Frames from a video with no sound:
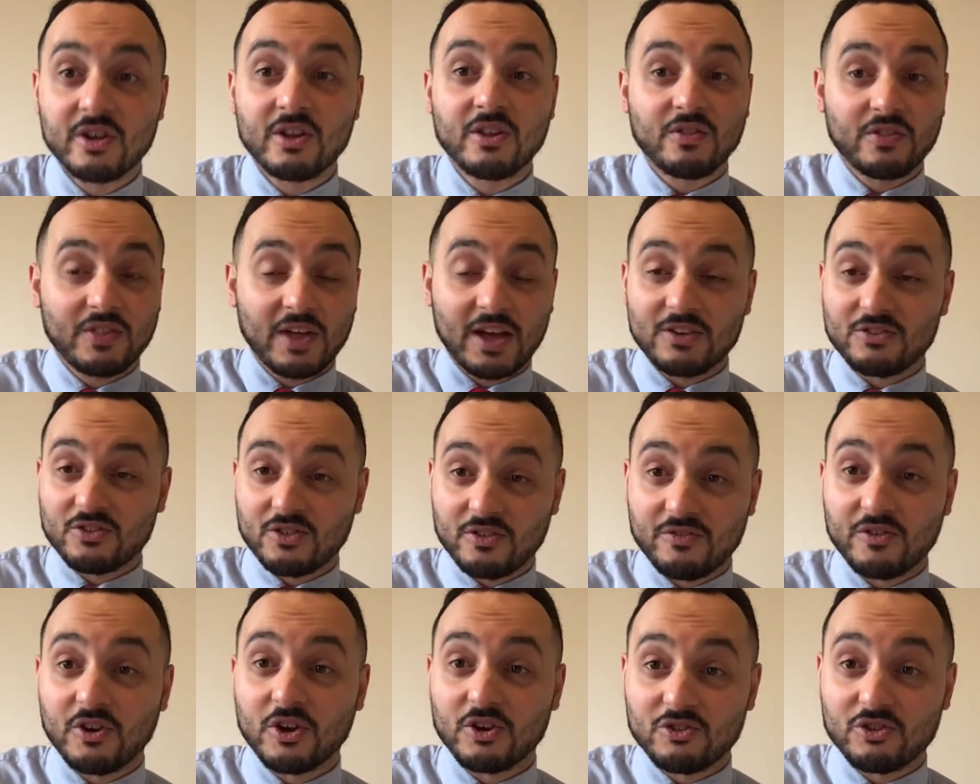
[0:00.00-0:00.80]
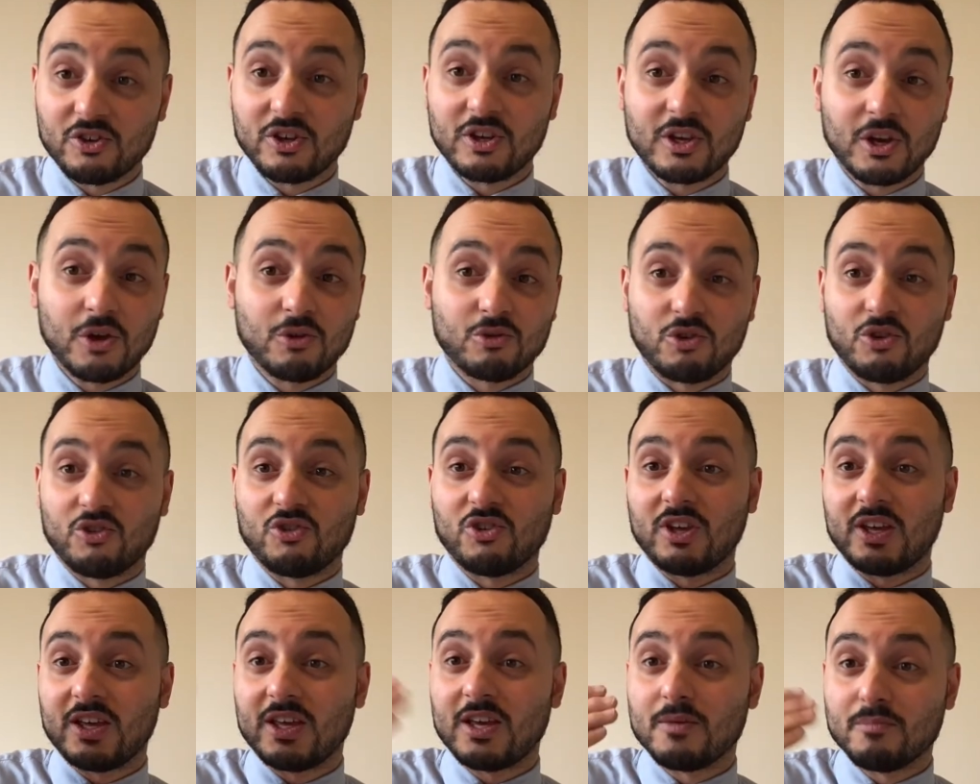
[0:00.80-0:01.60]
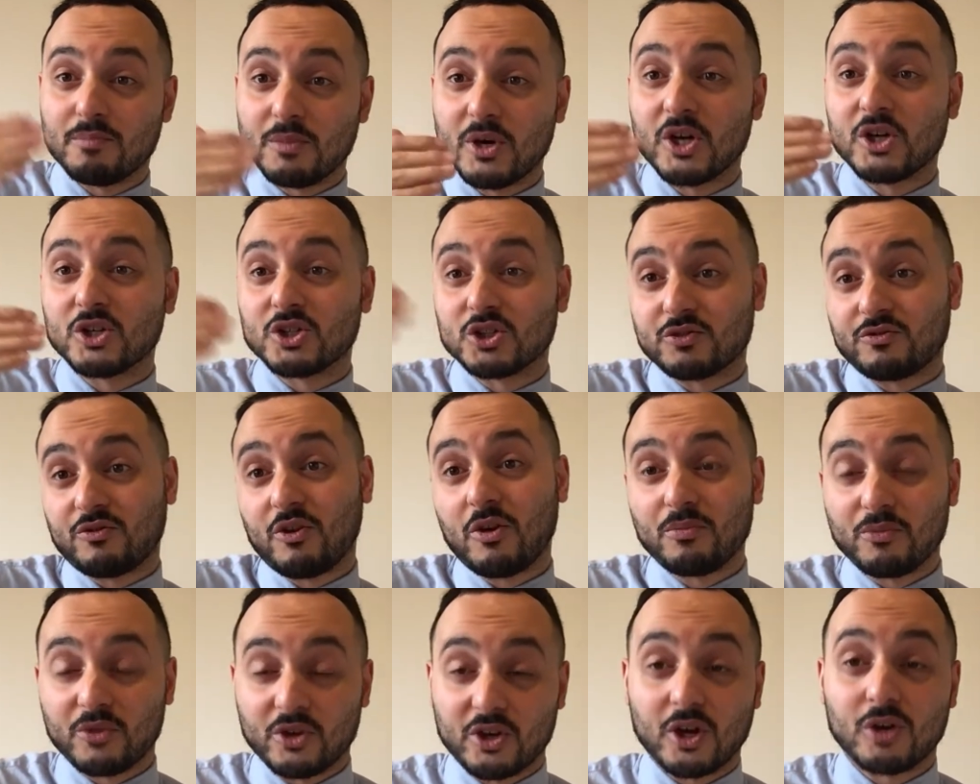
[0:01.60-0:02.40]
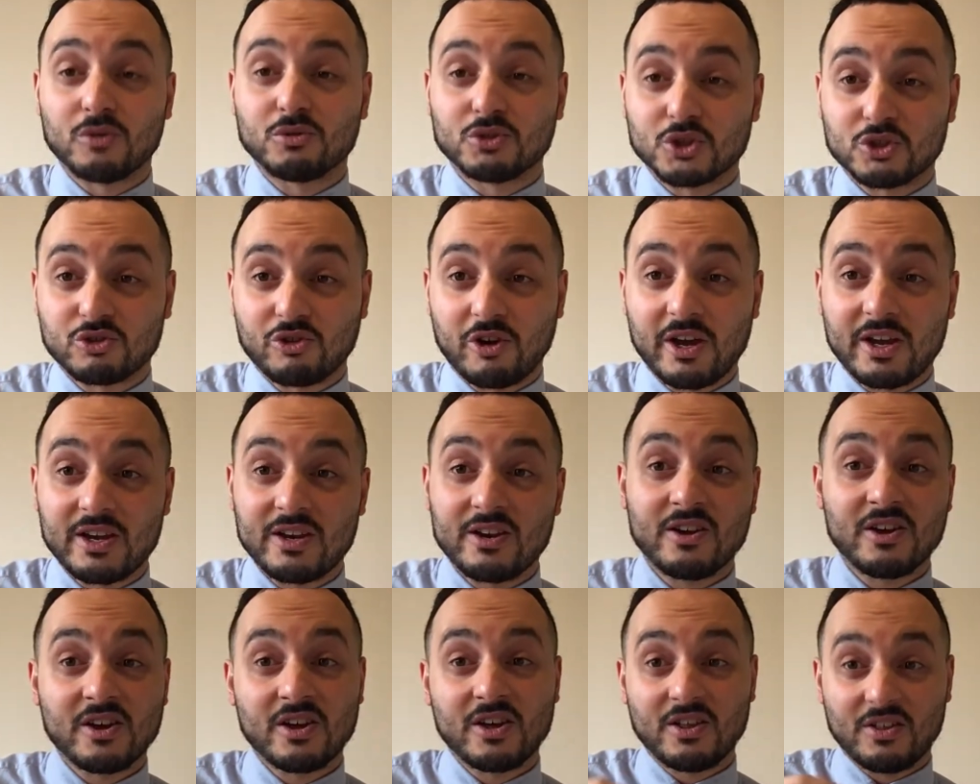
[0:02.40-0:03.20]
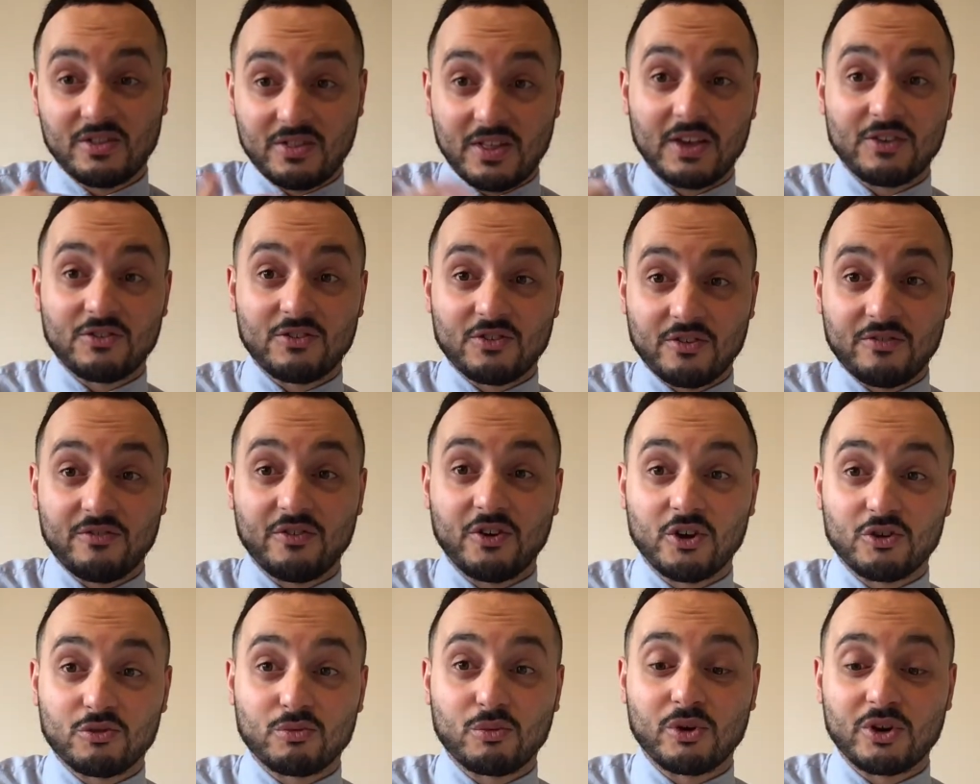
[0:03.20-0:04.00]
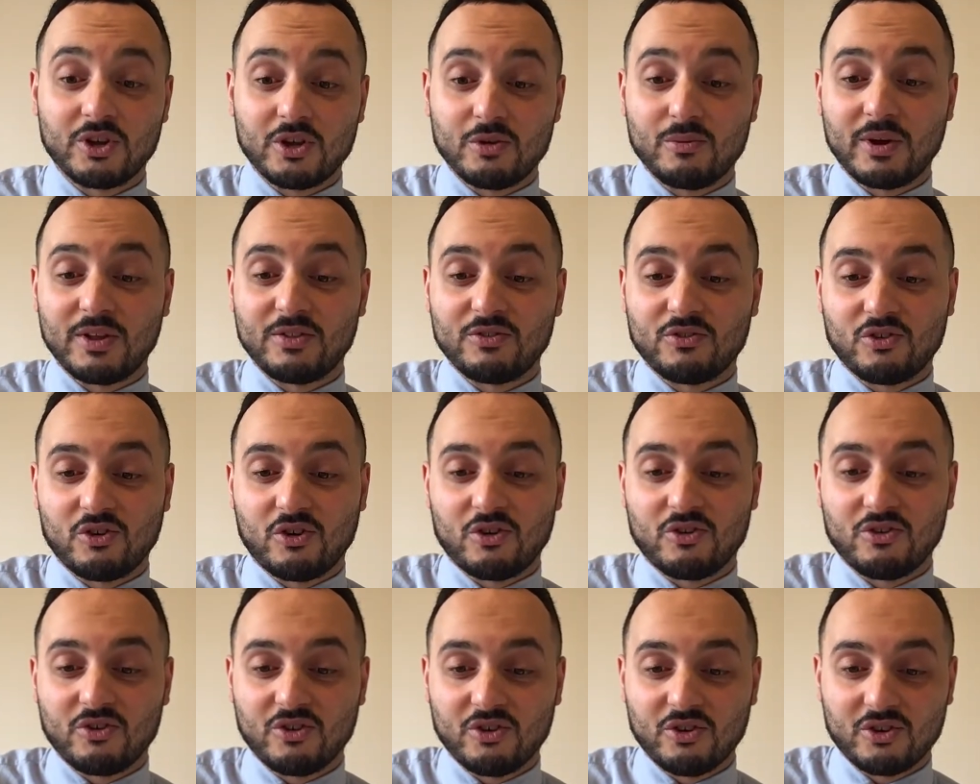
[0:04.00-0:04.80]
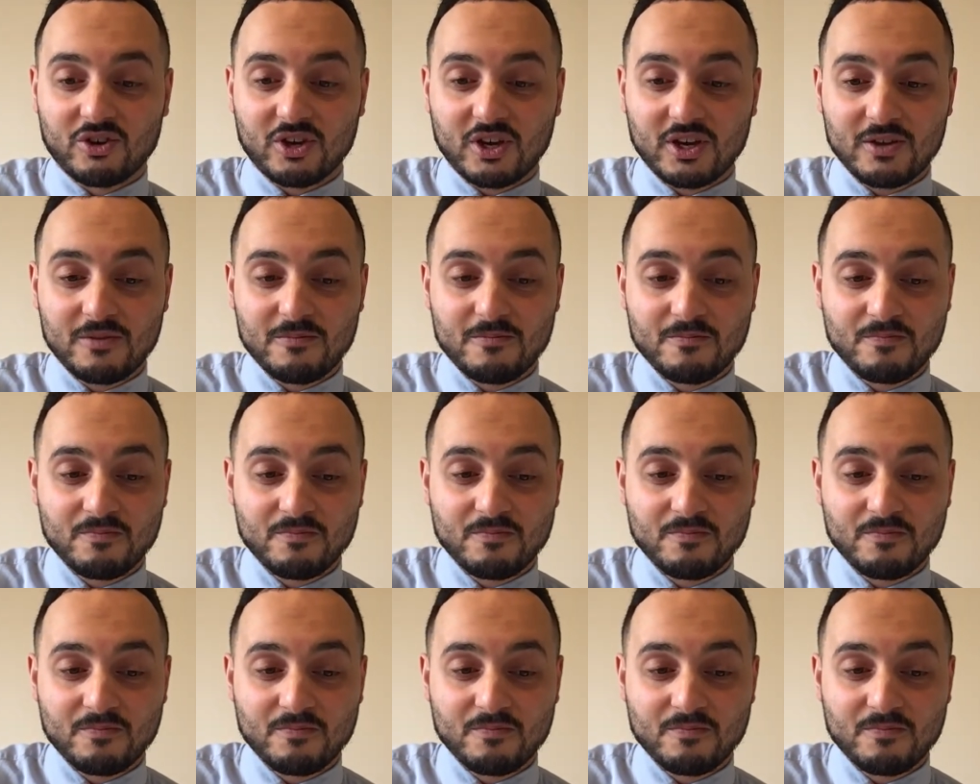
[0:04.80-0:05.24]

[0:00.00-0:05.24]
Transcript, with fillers: That's the first thing he goes and isn't it? He emerged from the ghost train. That's the first one he went on, okay?